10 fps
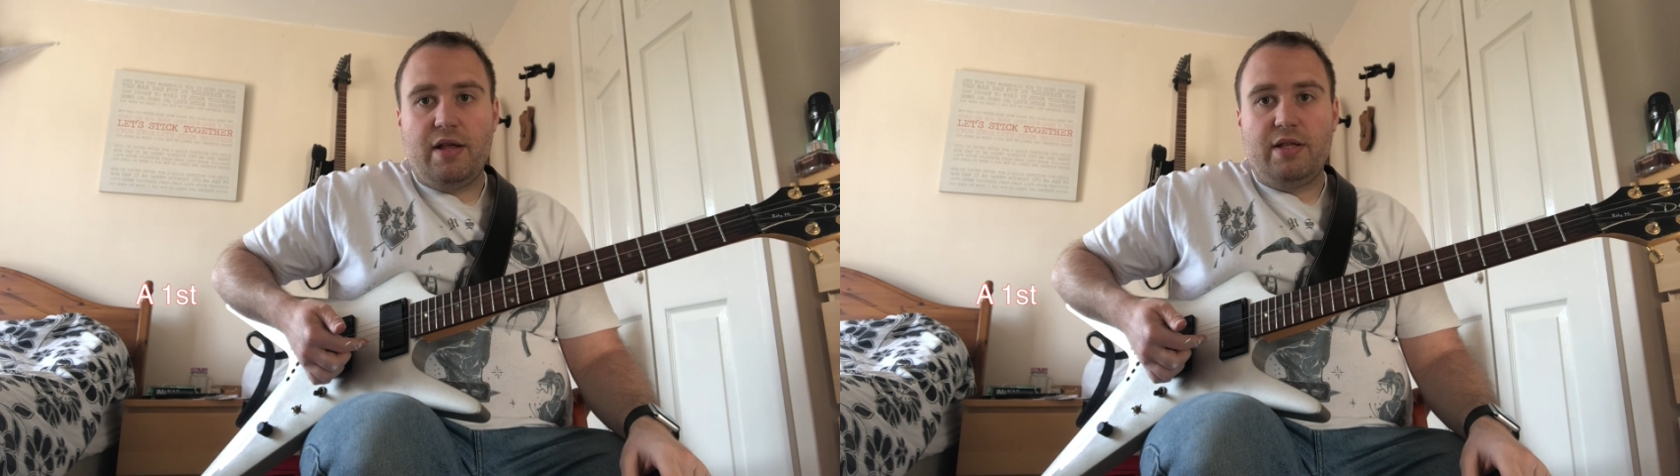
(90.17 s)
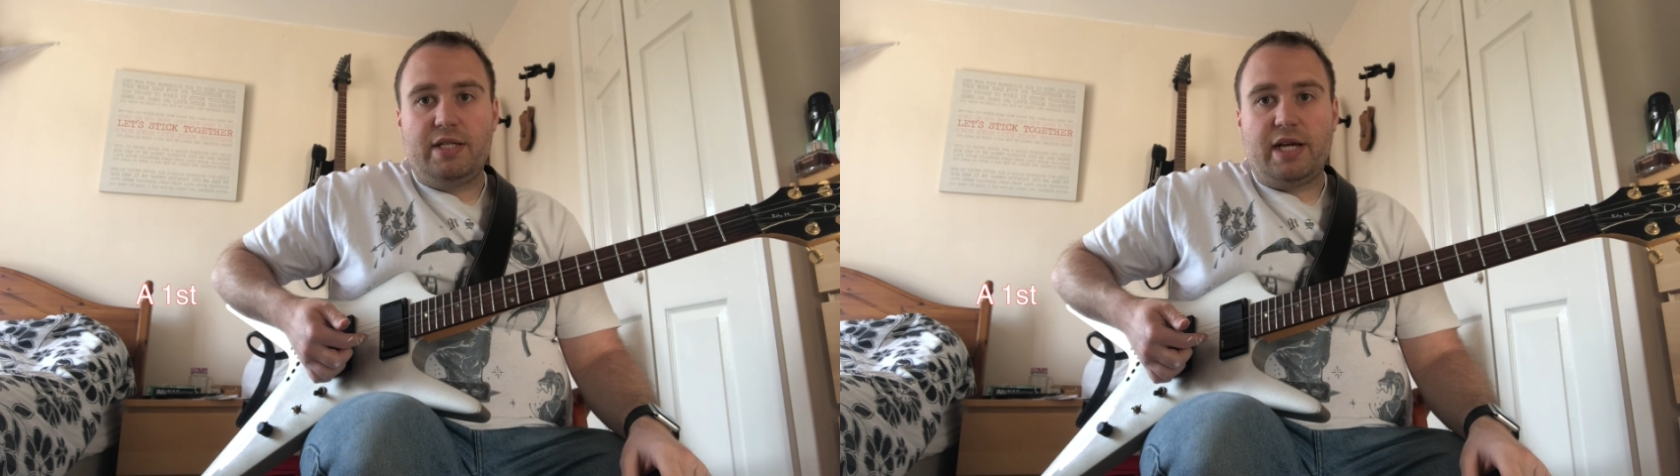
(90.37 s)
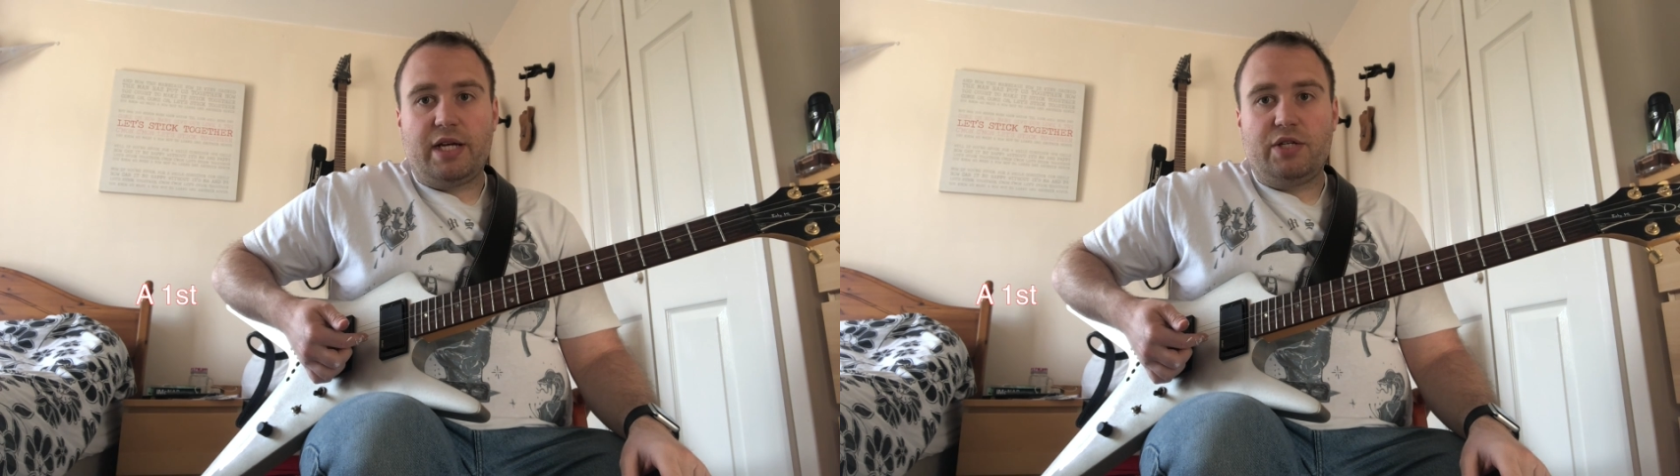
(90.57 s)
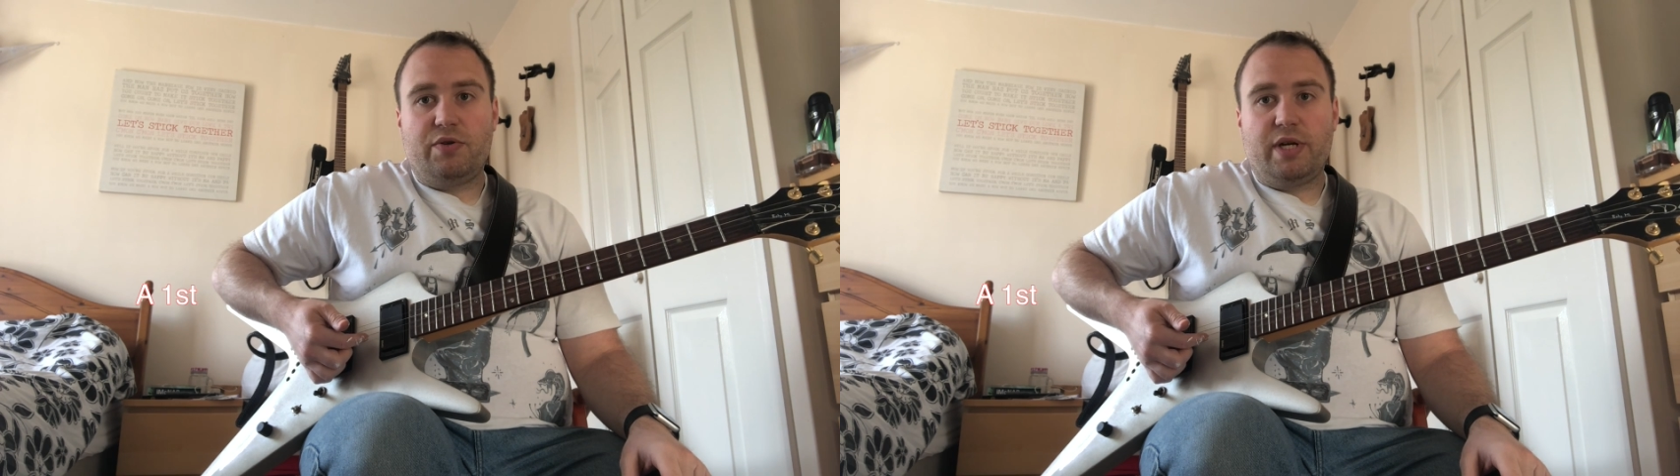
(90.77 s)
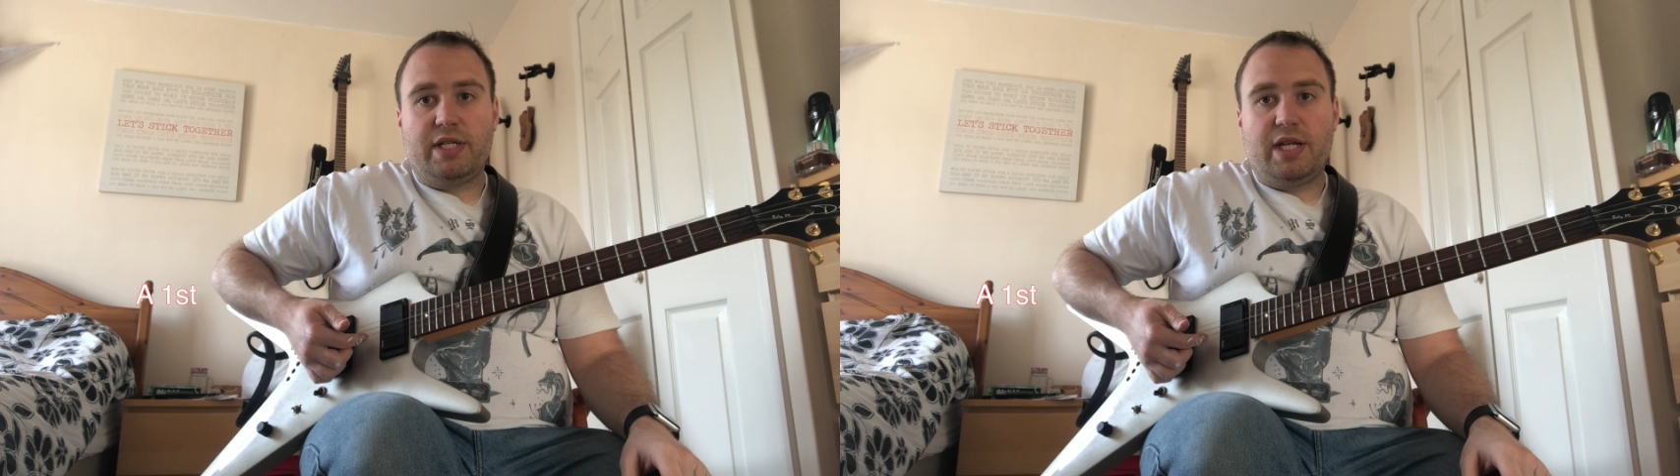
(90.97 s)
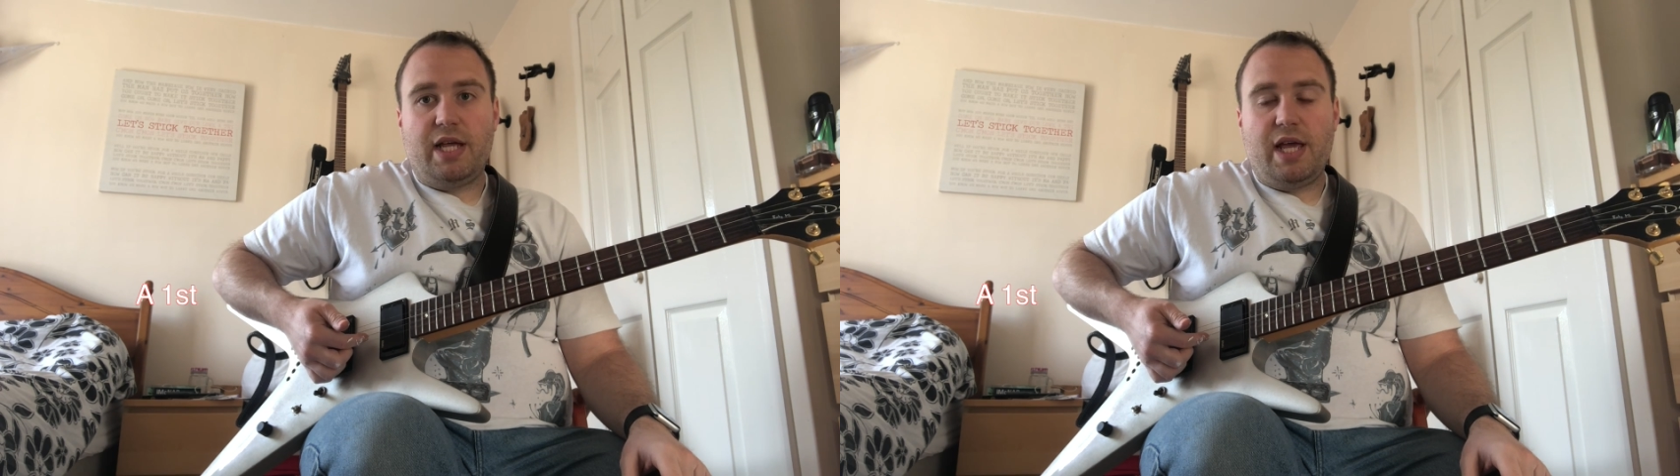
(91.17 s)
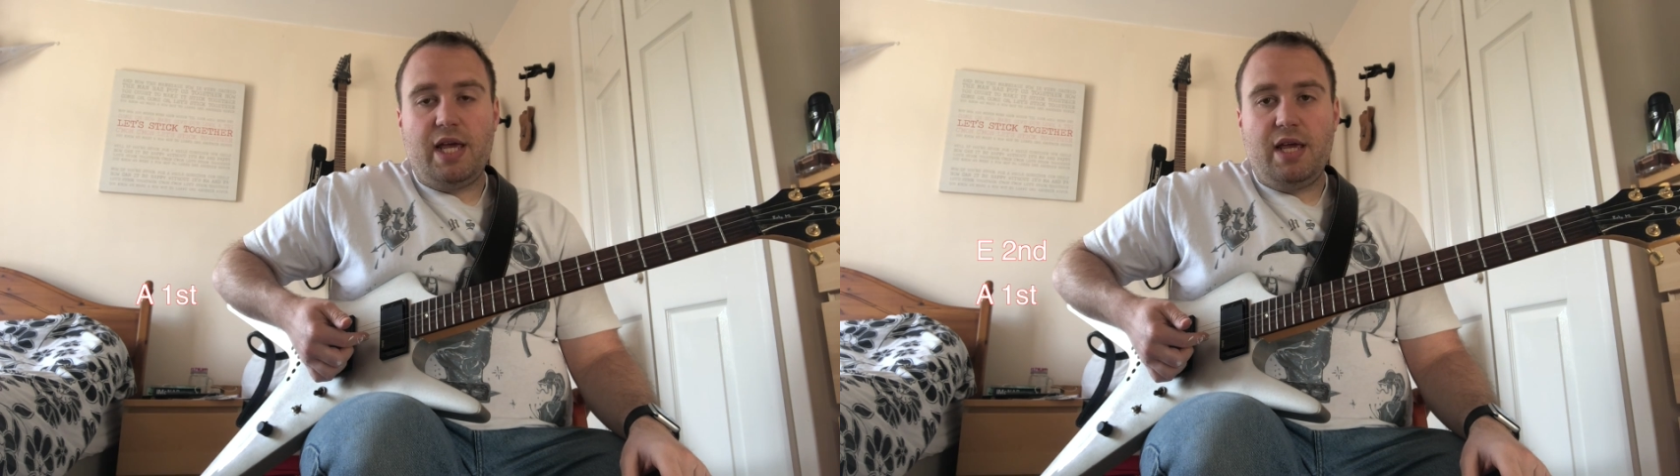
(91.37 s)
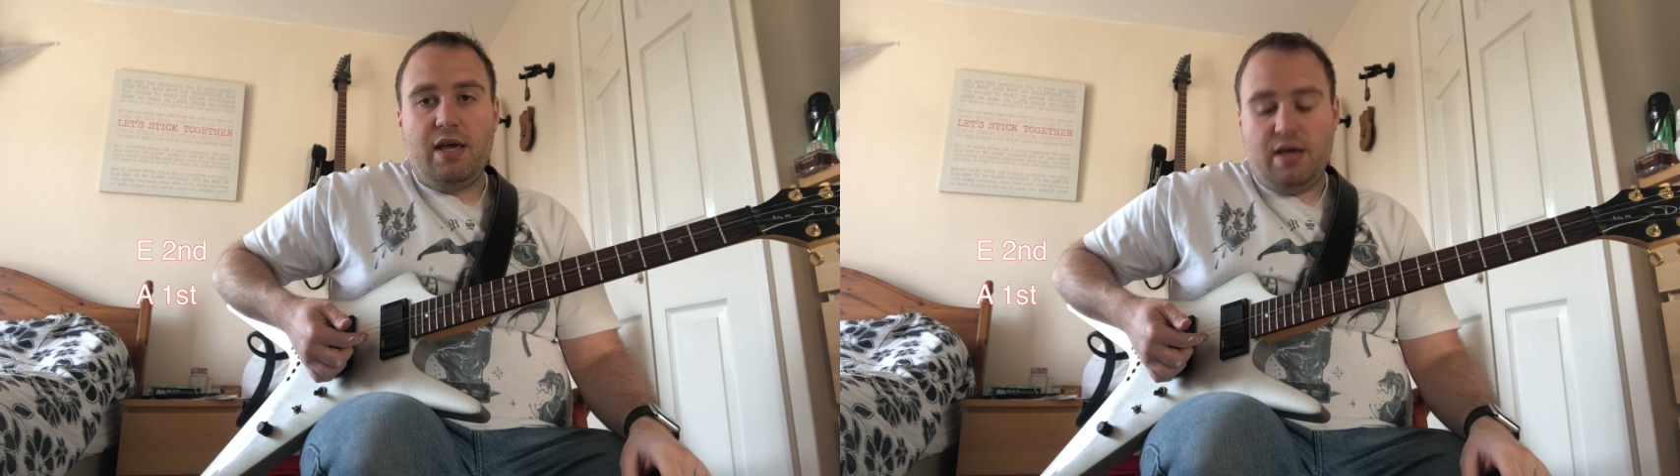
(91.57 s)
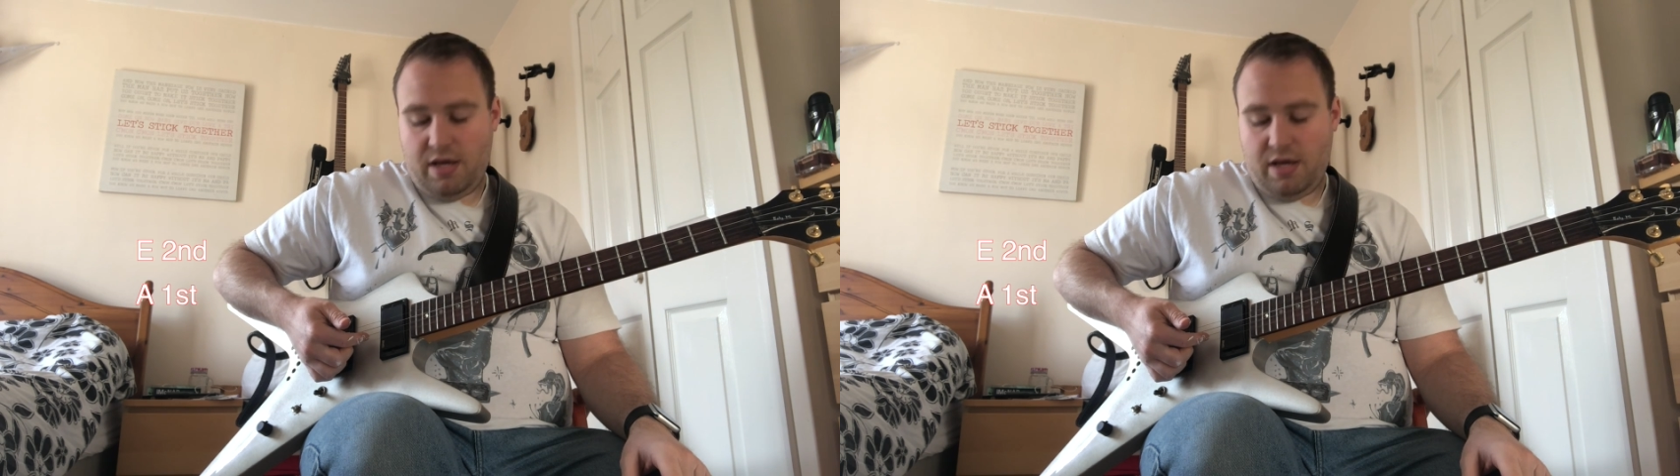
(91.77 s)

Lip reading: the second string is an E,